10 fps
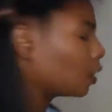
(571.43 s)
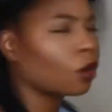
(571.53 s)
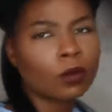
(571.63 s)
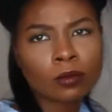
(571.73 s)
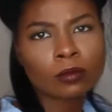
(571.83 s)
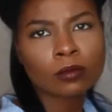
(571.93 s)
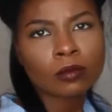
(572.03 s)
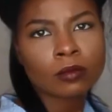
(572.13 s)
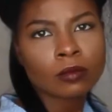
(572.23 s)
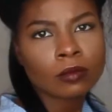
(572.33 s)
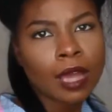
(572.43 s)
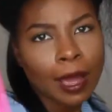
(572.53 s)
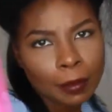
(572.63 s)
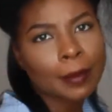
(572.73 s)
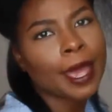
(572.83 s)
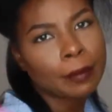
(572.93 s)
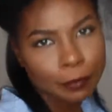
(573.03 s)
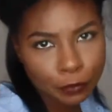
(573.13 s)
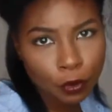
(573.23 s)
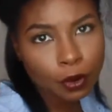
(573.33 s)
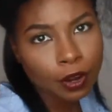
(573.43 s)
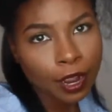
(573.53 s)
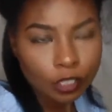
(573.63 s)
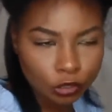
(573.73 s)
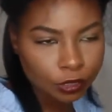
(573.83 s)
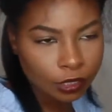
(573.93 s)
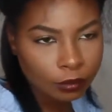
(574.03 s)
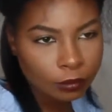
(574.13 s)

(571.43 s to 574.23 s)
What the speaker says: No, I'll be back before I trim,